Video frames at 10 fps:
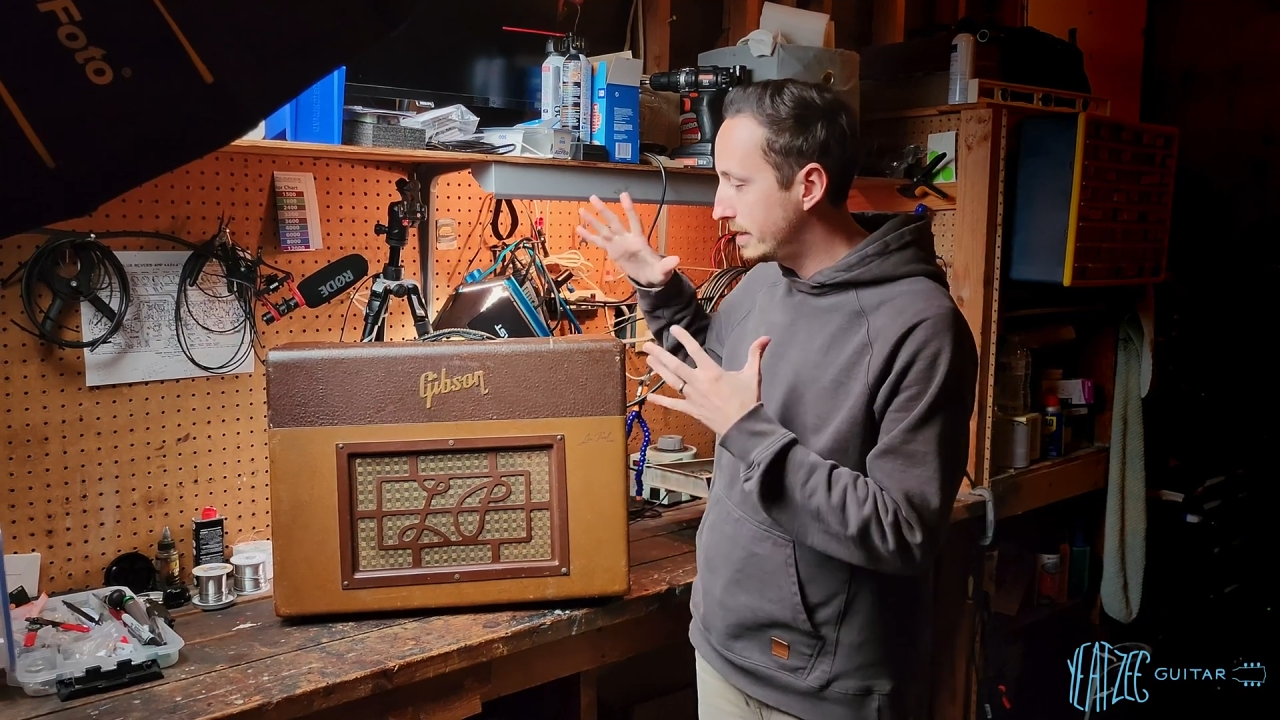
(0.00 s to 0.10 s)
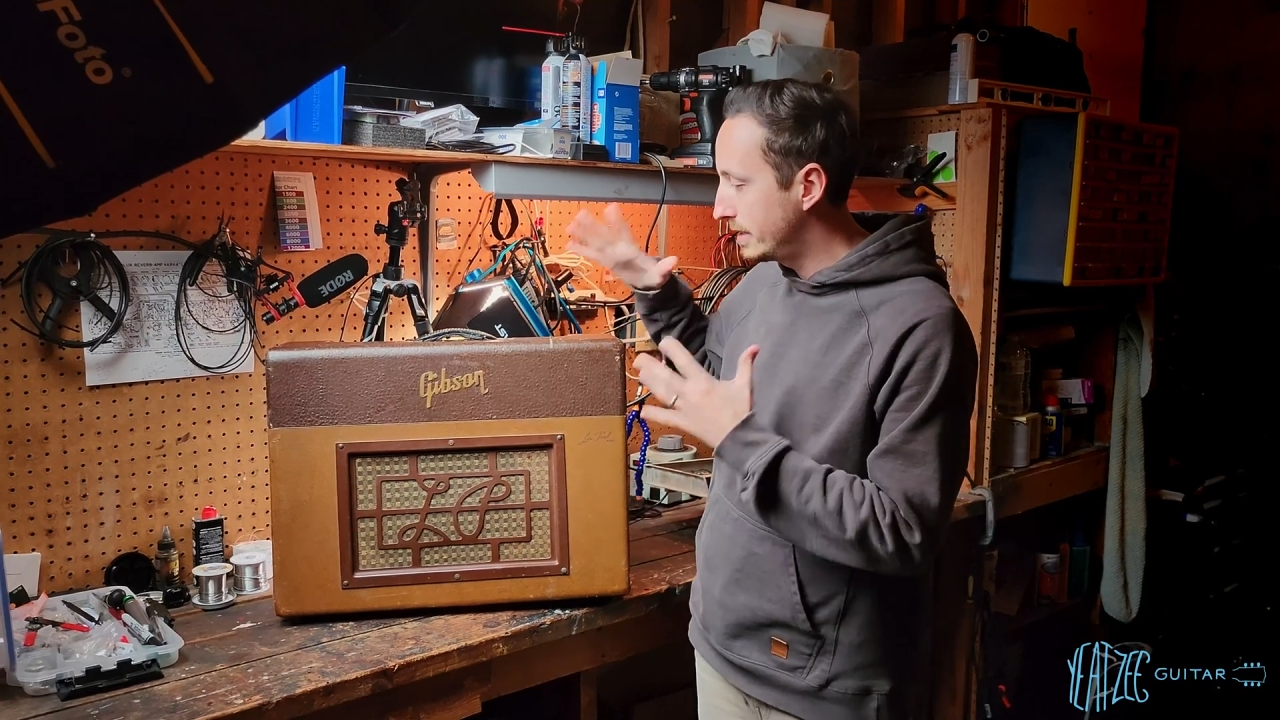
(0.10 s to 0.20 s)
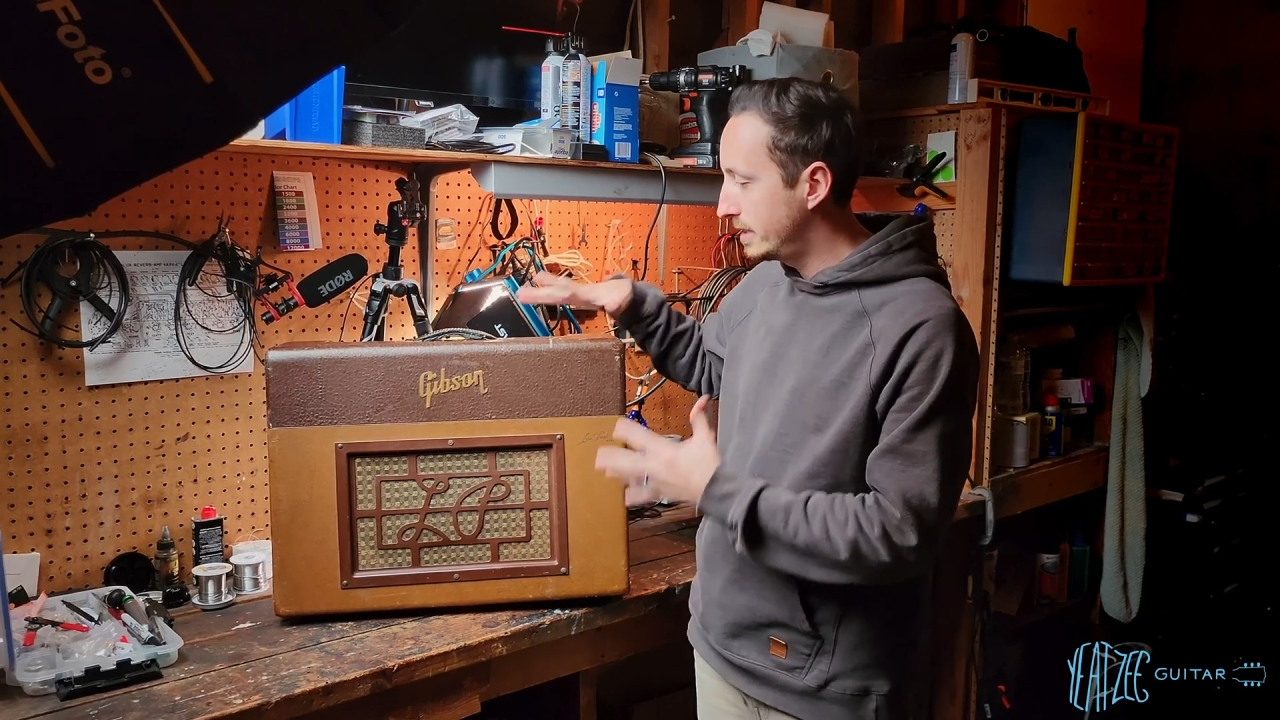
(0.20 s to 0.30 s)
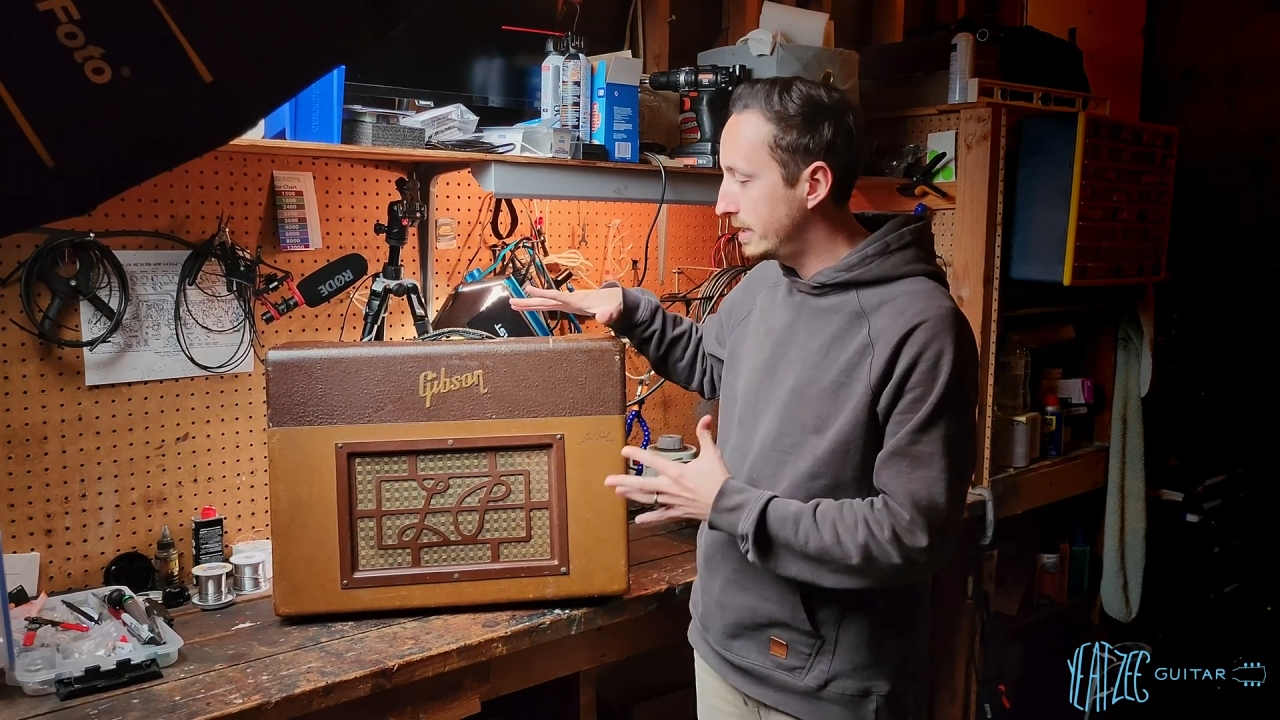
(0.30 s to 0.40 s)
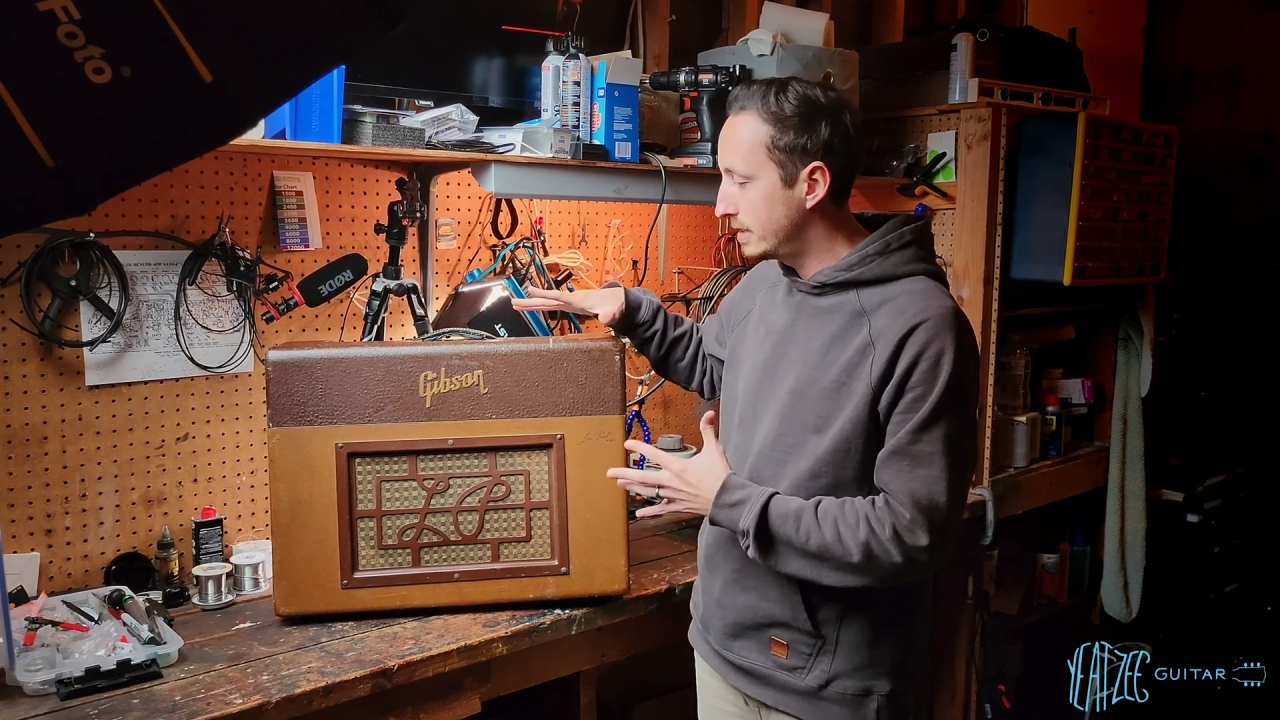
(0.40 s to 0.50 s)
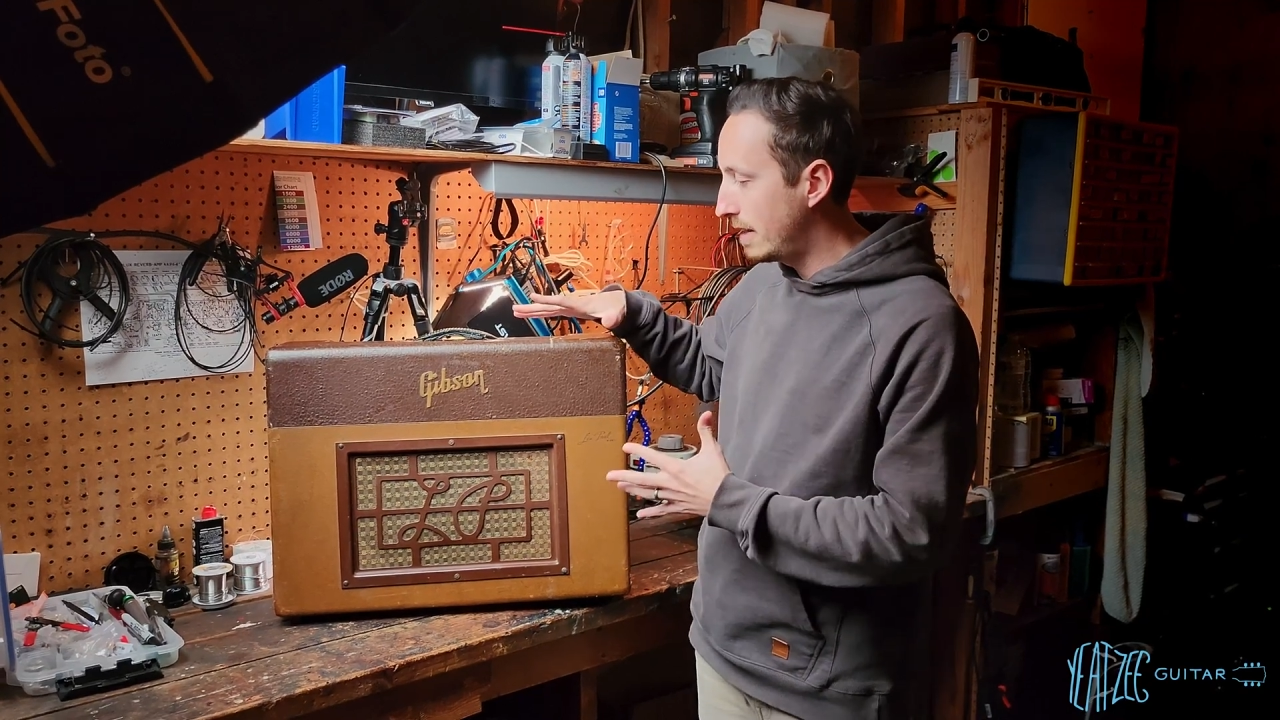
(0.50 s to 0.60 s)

This thing is,